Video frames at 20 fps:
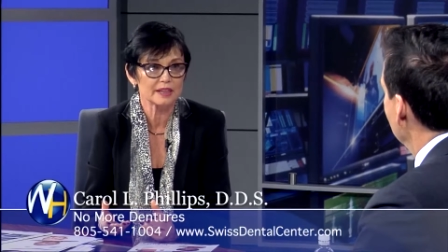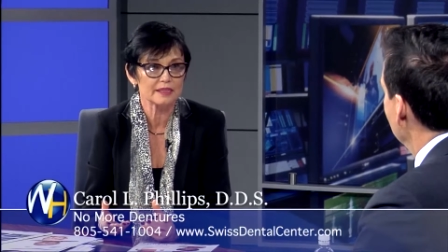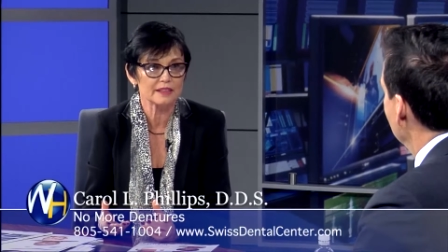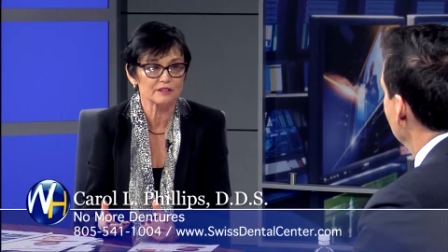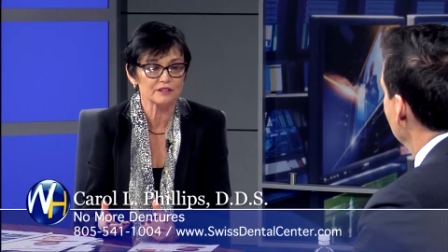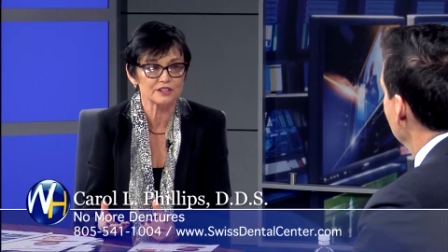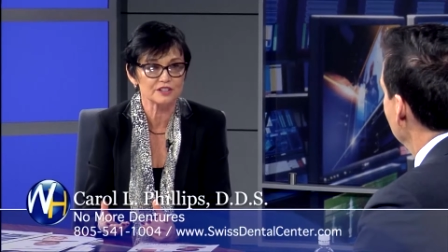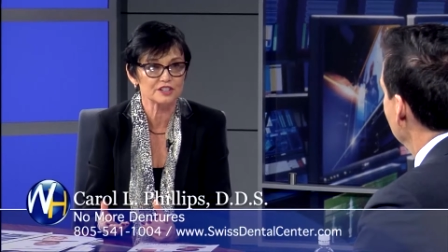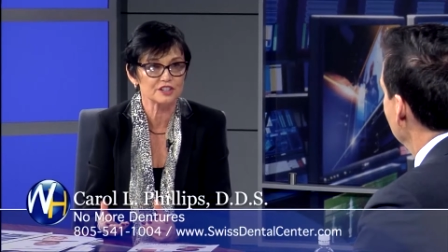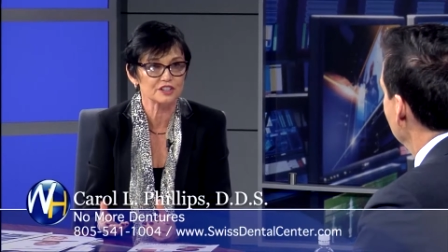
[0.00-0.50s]

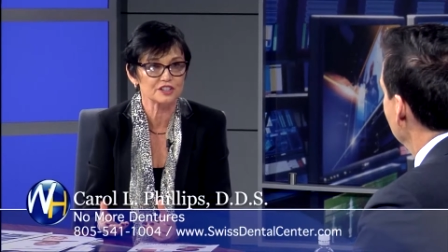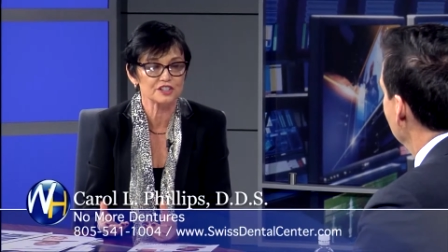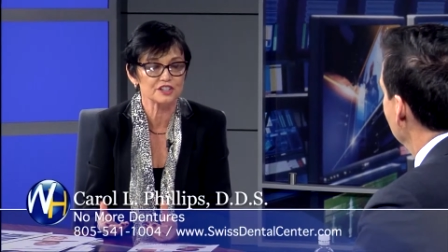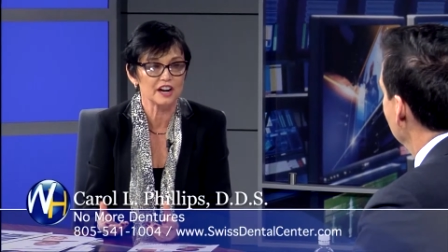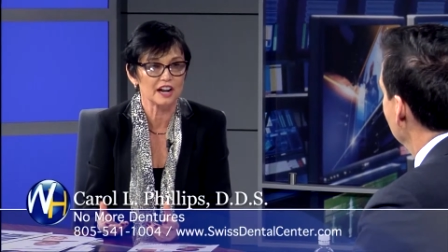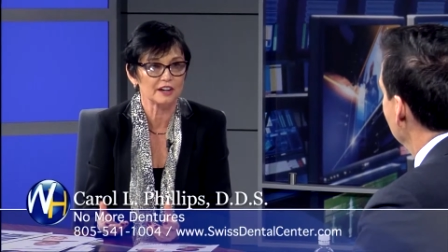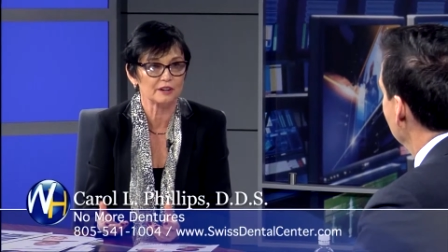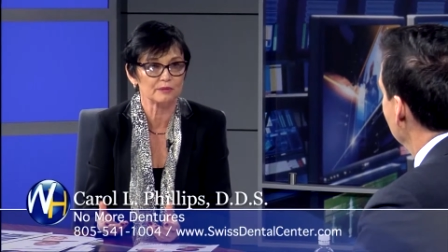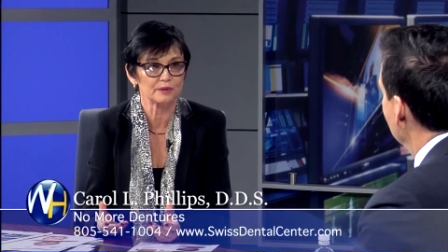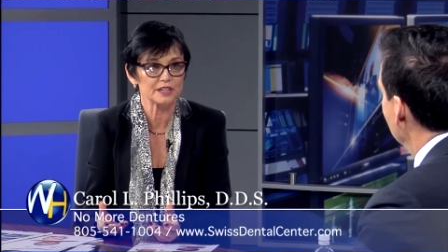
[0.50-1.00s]
There is just
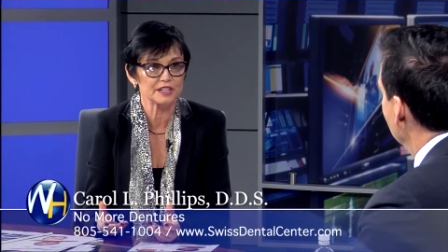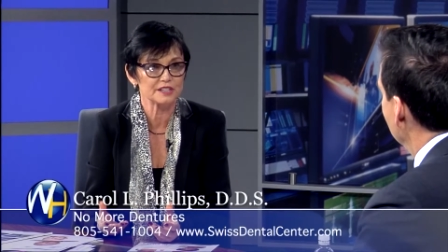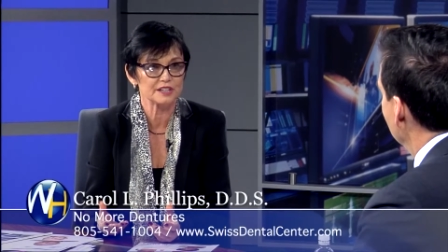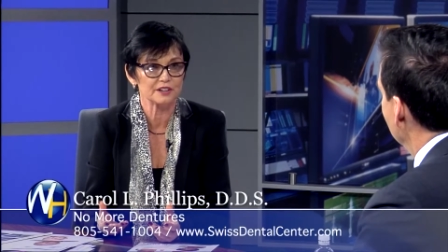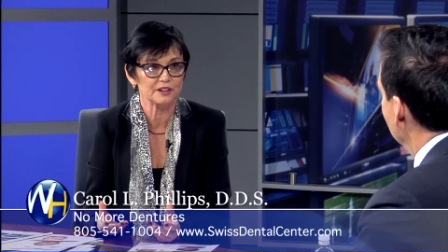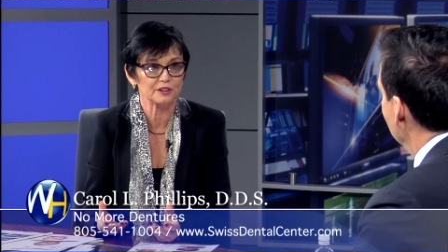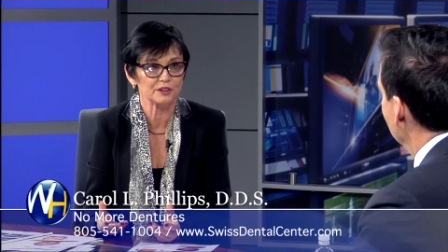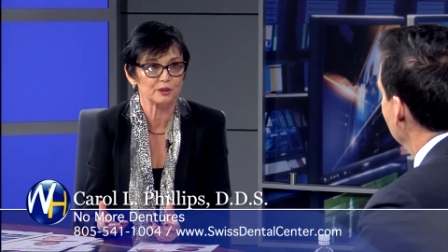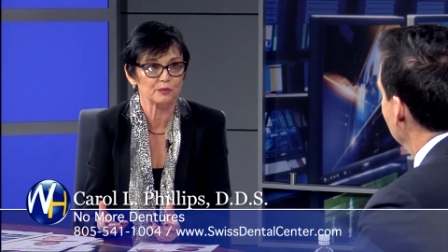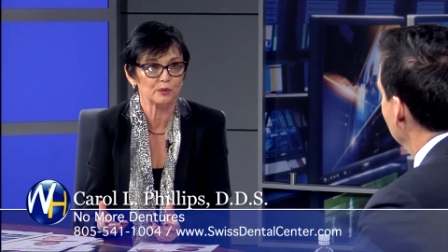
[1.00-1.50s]
not a
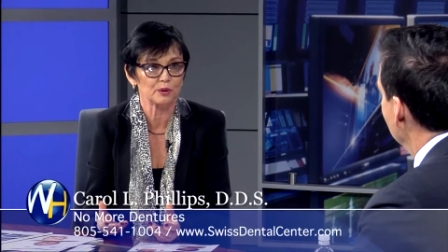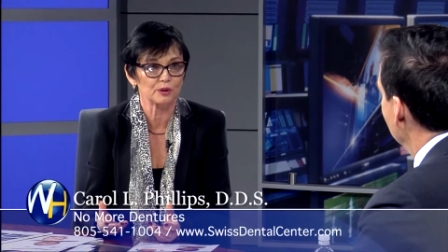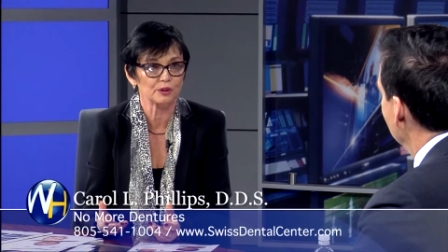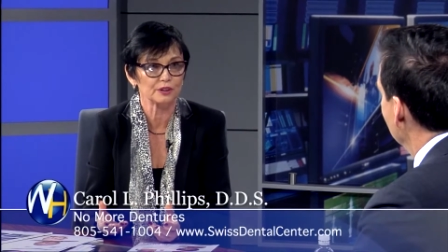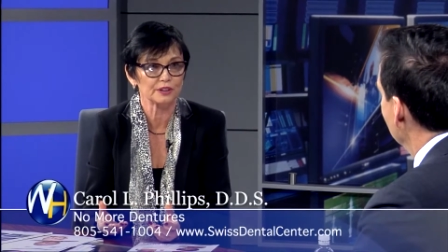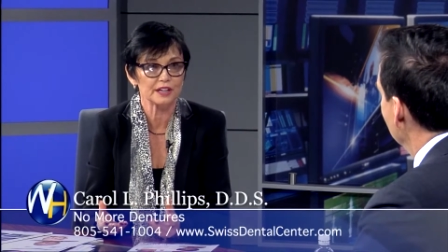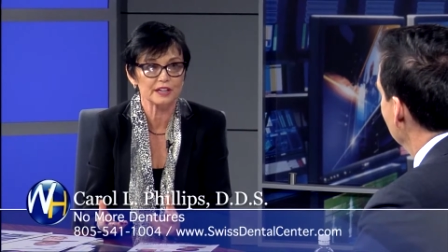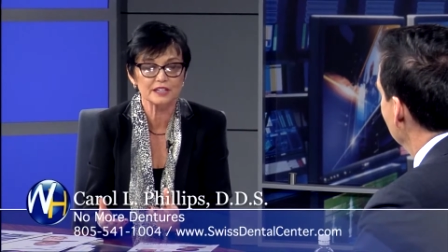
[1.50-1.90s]
reason in the world.